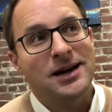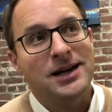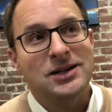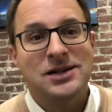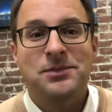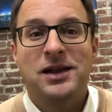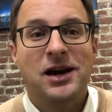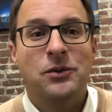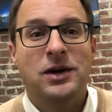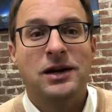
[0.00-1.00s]
is something
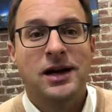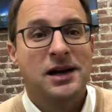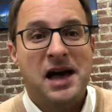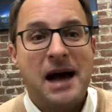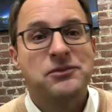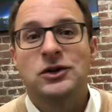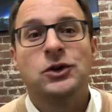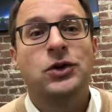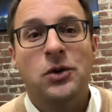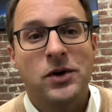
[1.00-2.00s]
that we
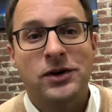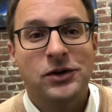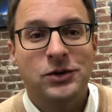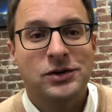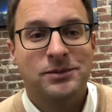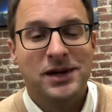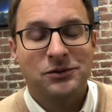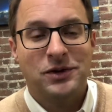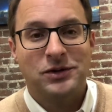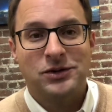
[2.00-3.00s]
absolutely want to do. Sometimes
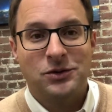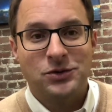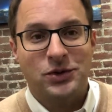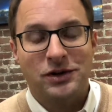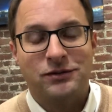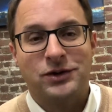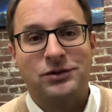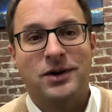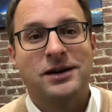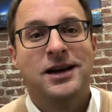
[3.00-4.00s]
we just don't do it on the first
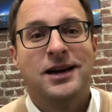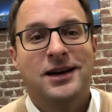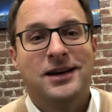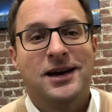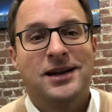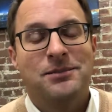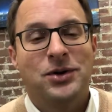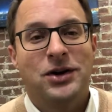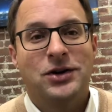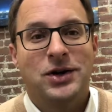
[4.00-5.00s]
run, and then
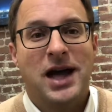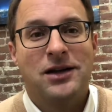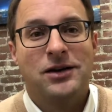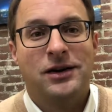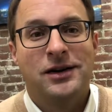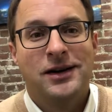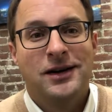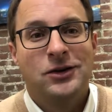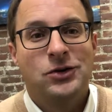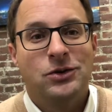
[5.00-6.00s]
put it on your calendar
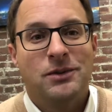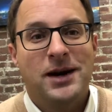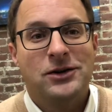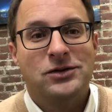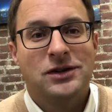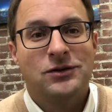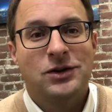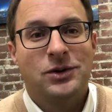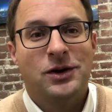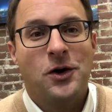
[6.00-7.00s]
to remind yourself to
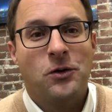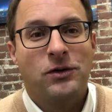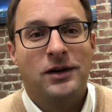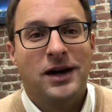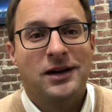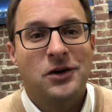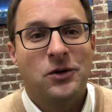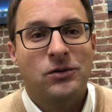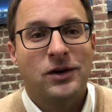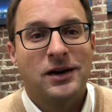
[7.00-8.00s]
do it over and
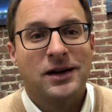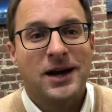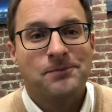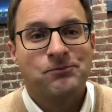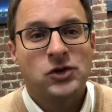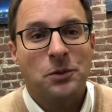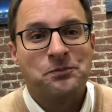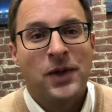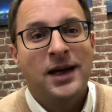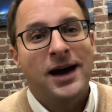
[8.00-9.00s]
over again. So
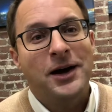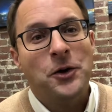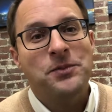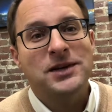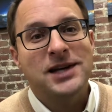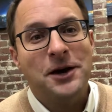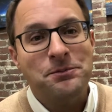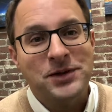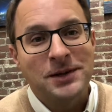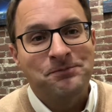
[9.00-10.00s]
I hope this
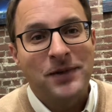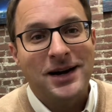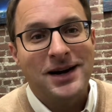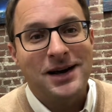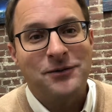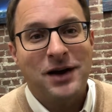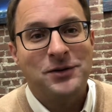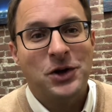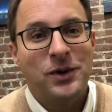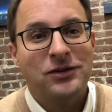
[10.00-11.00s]
helps. If you have
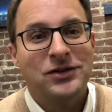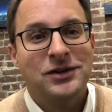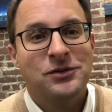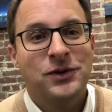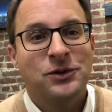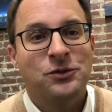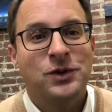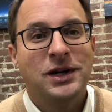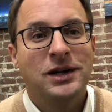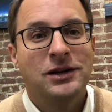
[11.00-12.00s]
any questions, feel
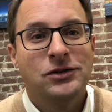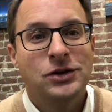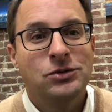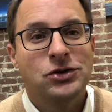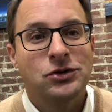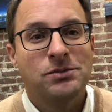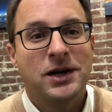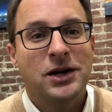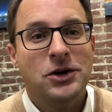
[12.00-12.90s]
free to shoot me a